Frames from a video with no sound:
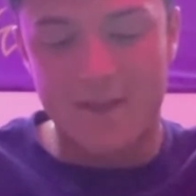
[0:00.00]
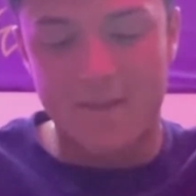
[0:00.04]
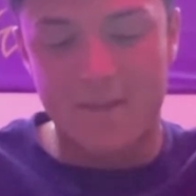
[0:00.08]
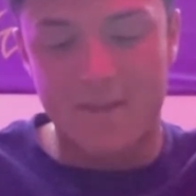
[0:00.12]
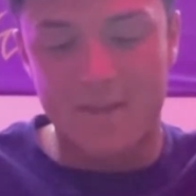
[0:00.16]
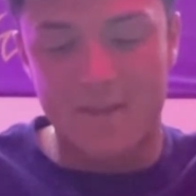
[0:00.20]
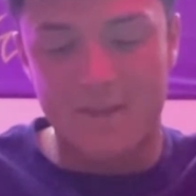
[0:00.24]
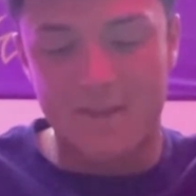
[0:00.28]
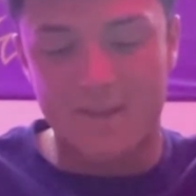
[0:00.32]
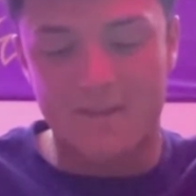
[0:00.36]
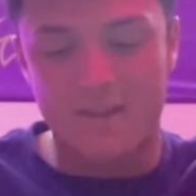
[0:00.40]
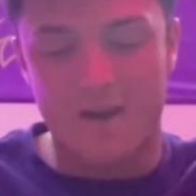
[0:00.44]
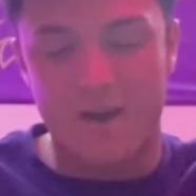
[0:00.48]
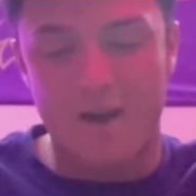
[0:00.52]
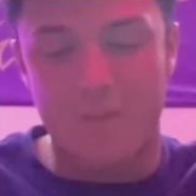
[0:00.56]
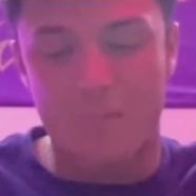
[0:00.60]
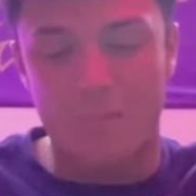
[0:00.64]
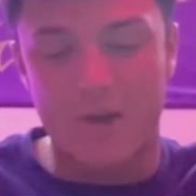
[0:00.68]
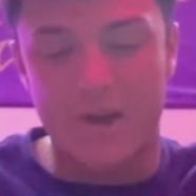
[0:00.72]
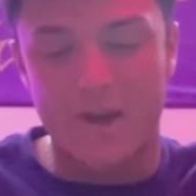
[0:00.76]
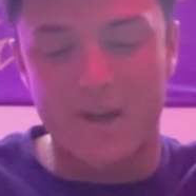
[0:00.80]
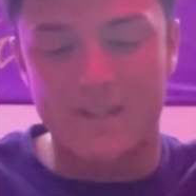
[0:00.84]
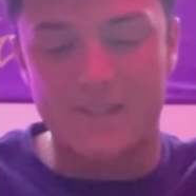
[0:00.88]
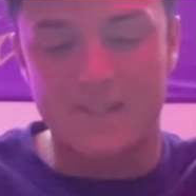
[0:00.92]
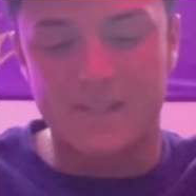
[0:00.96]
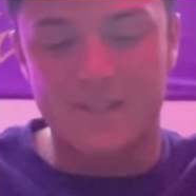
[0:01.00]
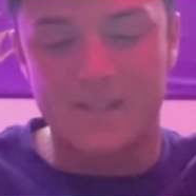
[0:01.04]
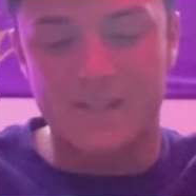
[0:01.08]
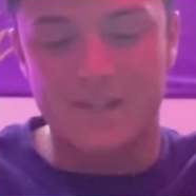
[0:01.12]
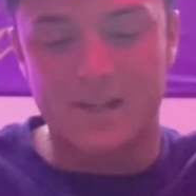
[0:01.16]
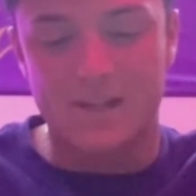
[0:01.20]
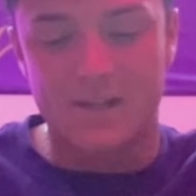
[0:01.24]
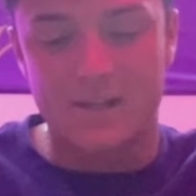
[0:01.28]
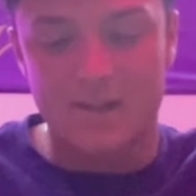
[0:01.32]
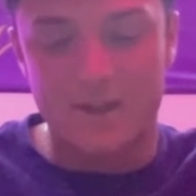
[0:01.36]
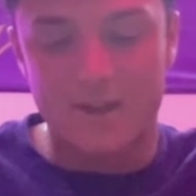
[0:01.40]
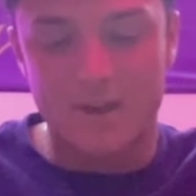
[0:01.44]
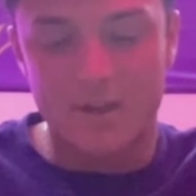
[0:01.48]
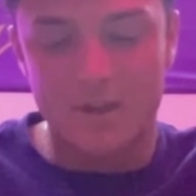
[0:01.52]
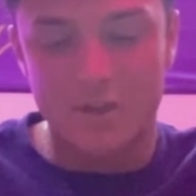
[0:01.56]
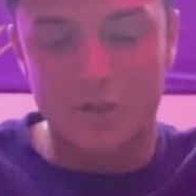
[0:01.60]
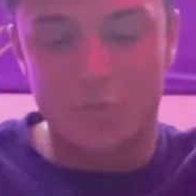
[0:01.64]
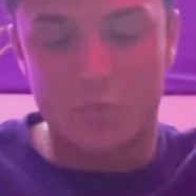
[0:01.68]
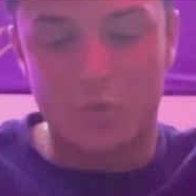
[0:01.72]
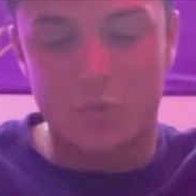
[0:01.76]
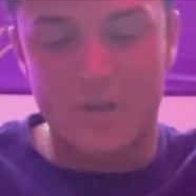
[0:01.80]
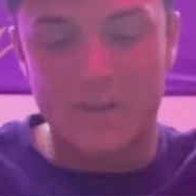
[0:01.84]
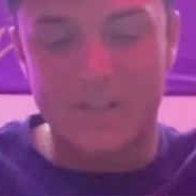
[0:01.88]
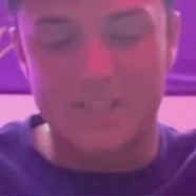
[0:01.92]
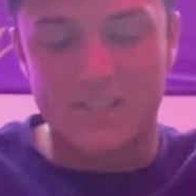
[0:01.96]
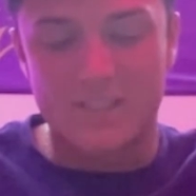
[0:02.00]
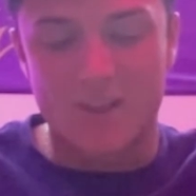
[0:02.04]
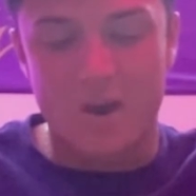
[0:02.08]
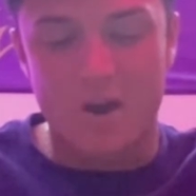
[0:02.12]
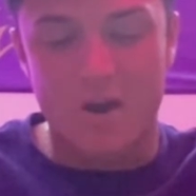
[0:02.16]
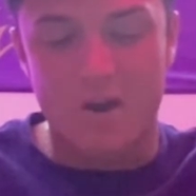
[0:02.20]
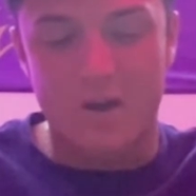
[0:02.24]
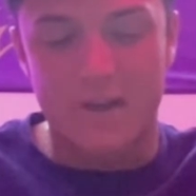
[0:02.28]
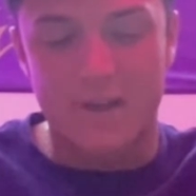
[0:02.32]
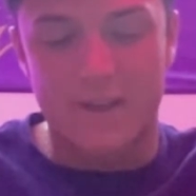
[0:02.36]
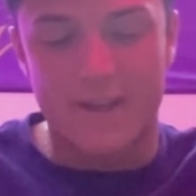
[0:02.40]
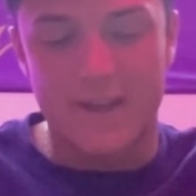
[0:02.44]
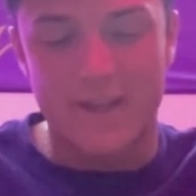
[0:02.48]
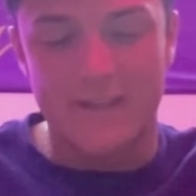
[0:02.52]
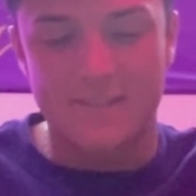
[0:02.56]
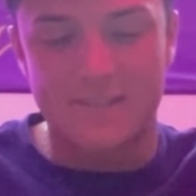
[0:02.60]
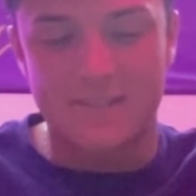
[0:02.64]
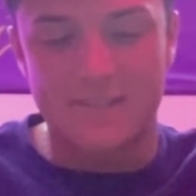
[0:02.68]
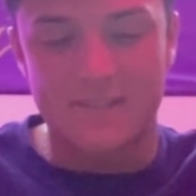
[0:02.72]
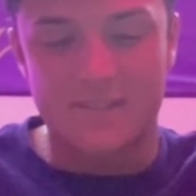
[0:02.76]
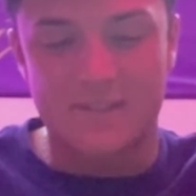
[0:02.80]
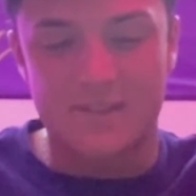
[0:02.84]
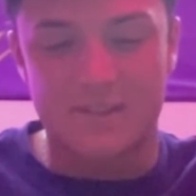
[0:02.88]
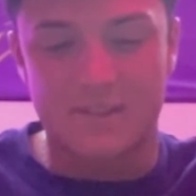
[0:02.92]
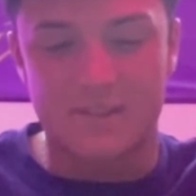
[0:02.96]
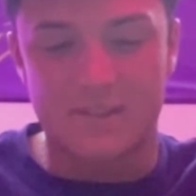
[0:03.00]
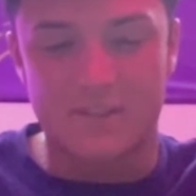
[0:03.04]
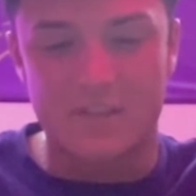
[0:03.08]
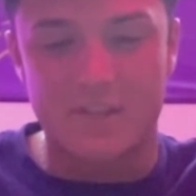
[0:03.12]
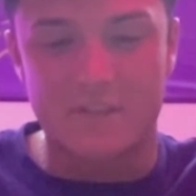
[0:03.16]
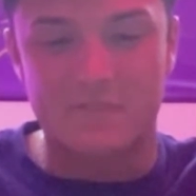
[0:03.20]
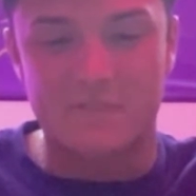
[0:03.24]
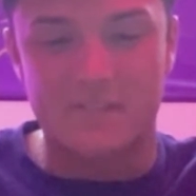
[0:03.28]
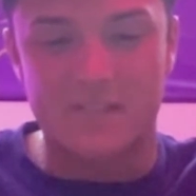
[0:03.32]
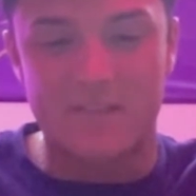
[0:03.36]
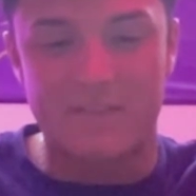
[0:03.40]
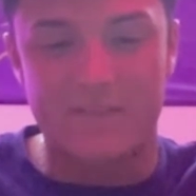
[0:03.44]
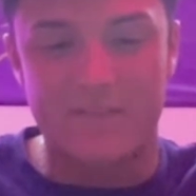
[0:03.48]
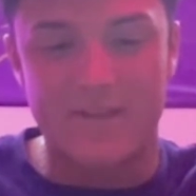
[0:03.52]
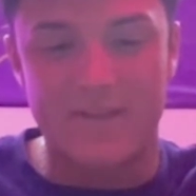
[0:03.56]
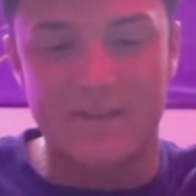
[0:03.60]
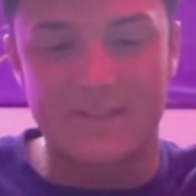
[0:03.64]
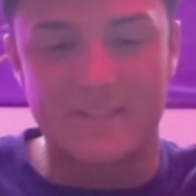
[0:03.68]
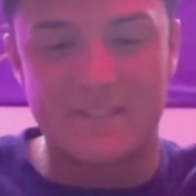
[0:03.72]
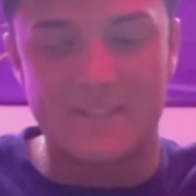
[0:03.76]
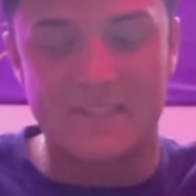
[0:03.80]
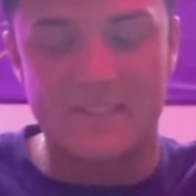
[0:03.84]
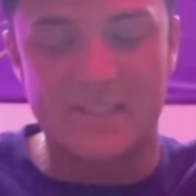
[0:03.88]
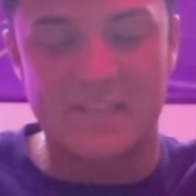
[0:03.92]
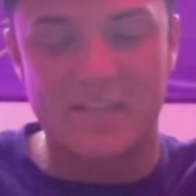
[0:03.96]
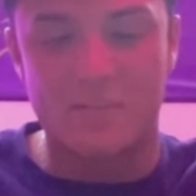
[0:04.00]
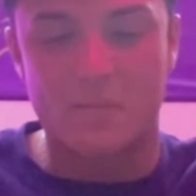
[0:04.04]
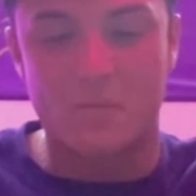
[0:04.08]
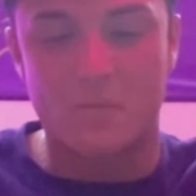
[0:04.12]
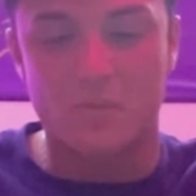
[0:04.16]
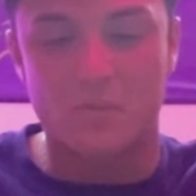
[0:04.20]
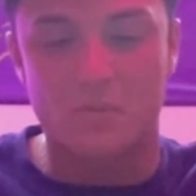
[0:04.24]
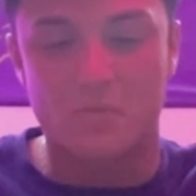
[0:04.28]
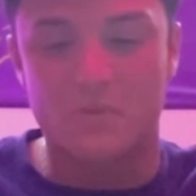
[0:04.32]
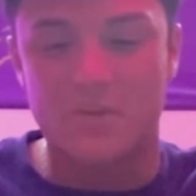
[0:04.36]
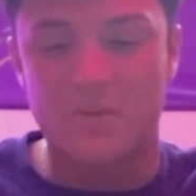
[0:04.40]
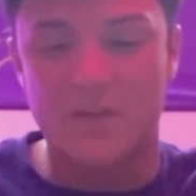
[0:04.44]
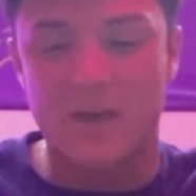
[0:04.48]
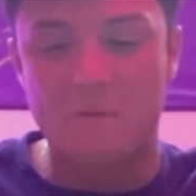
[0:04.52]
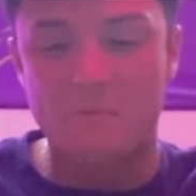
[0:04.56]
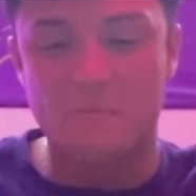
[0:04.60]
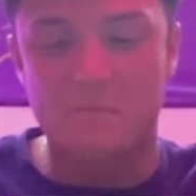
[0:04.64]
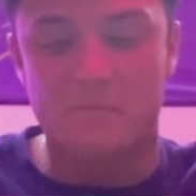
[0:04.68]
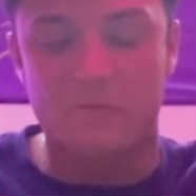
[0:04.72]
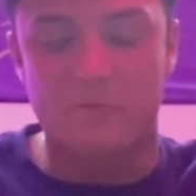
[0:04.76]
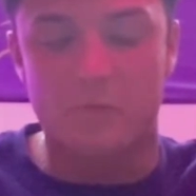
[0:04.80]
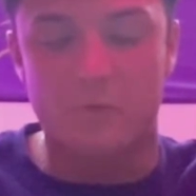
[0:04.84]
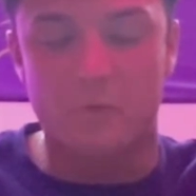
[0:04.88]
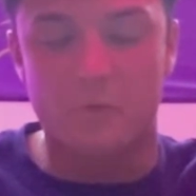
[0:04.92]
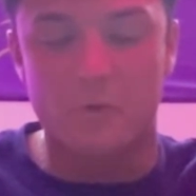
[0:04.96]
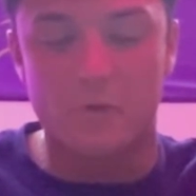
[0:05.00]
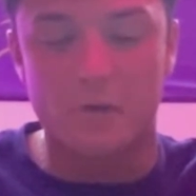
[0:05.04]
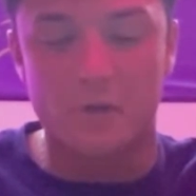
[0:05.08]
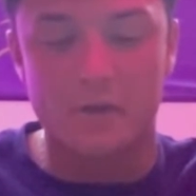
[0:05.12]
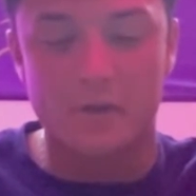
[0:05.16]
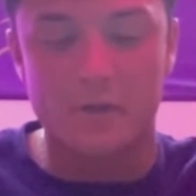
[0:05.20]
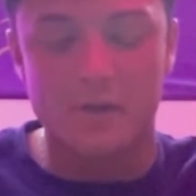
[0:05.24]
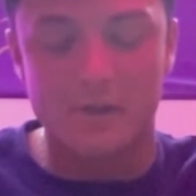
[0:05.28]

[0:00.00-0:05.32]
I think Tom Brady's going to do pretty solid against the Chiefs defense. He's seen them multiple times before.